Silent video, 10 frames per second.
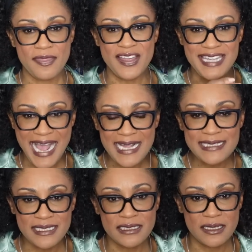the
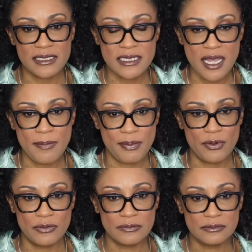nonsense of this
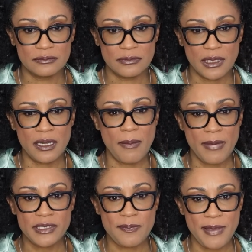couple in a
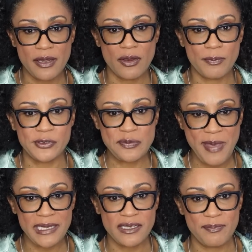much better
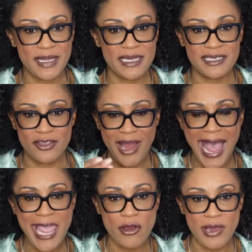perspective because of their
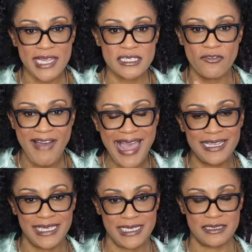IRS
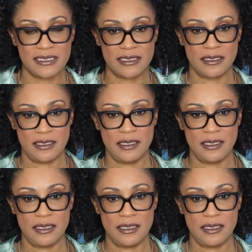filings,